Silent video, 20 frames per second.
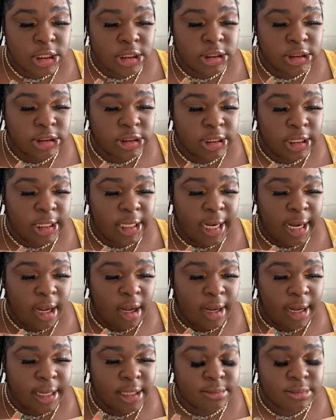sitting
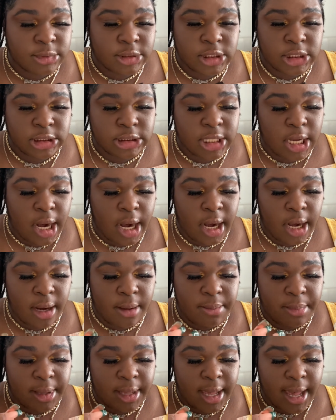down. I am so
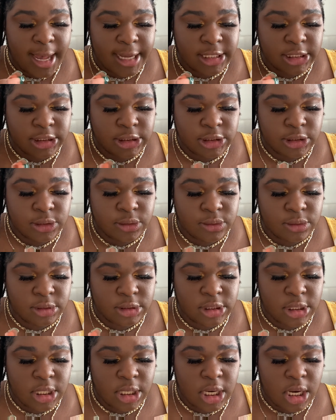sorry, but I just
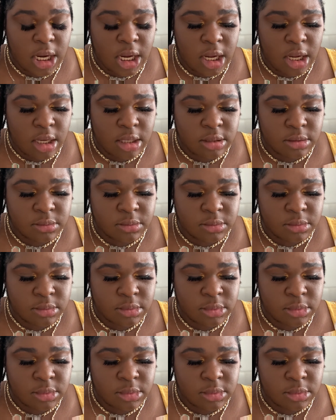used the